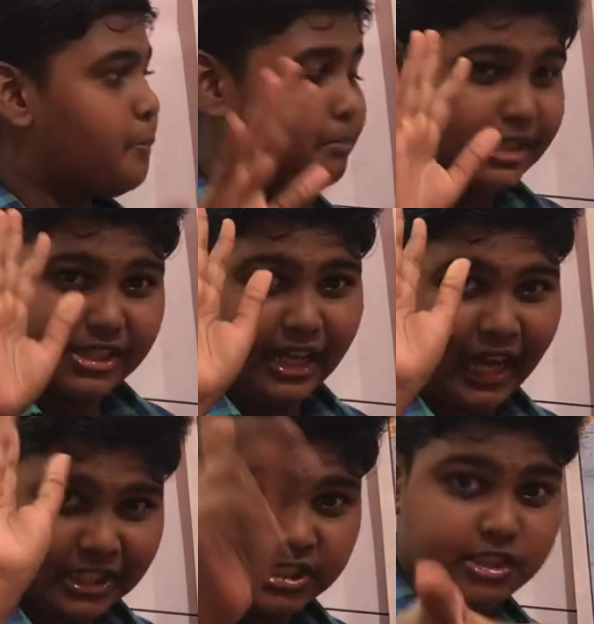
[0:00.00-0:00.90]
But
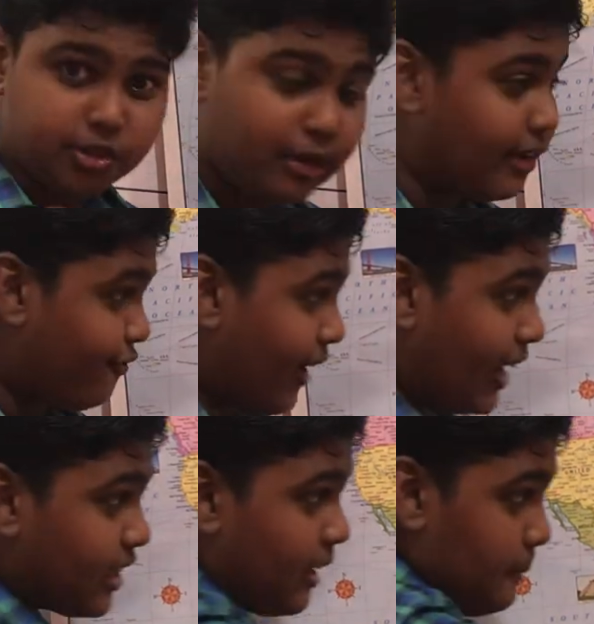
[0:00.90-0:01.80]
I just told the
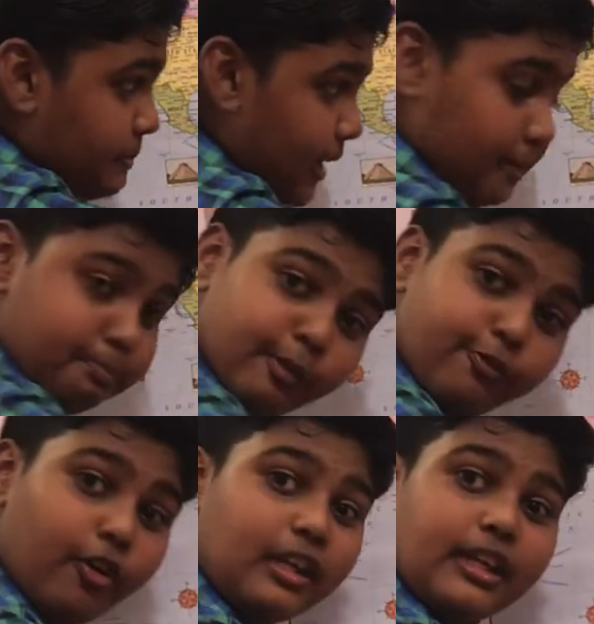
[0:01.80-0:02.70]
fact that
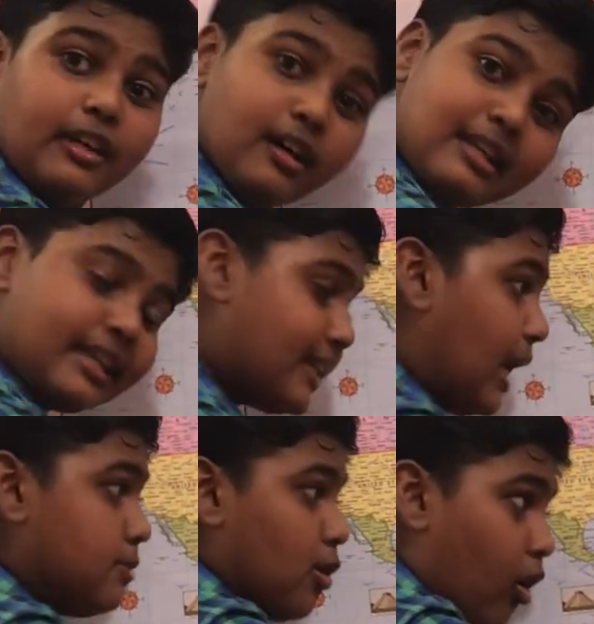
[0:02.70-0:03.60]
before in early
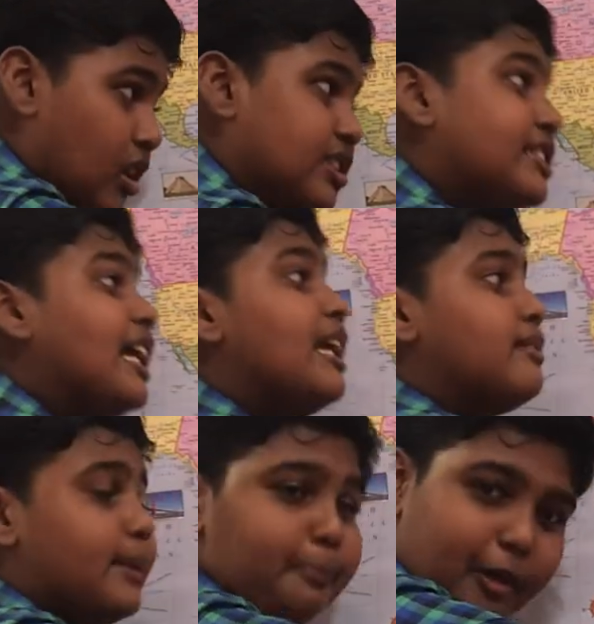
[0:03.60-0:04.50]
times Australia
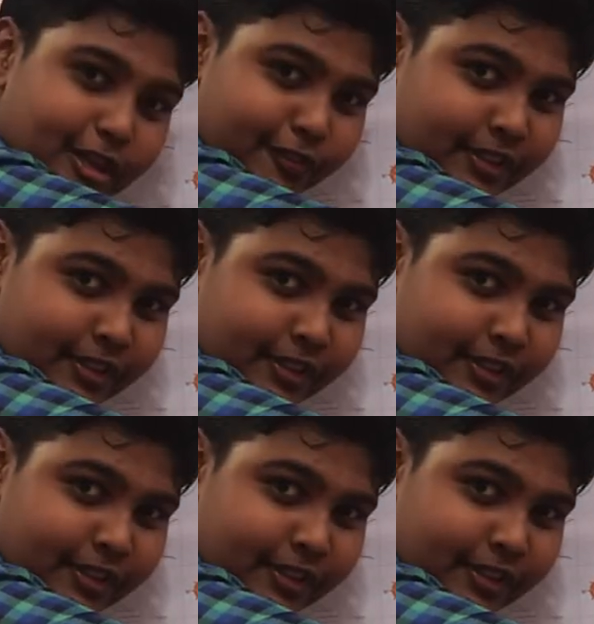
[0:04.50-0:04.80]
was a part of